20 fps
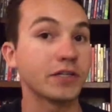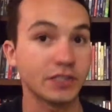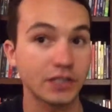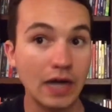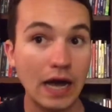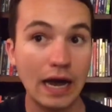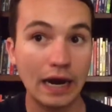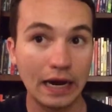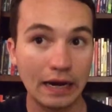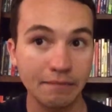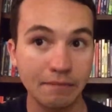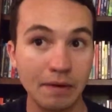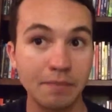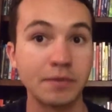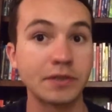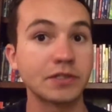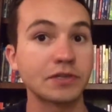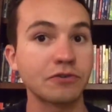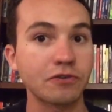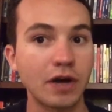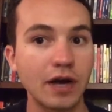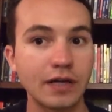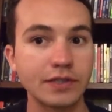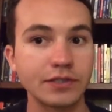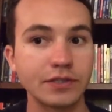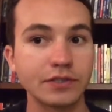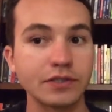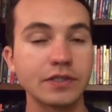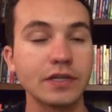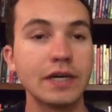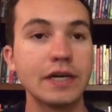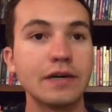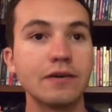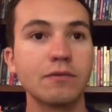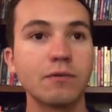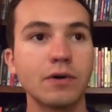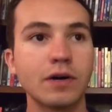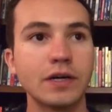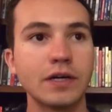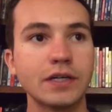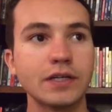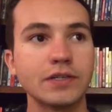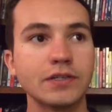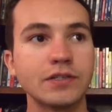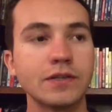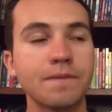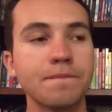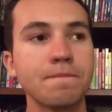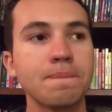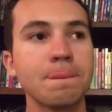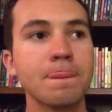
shocking about Mr. Rogers. It was,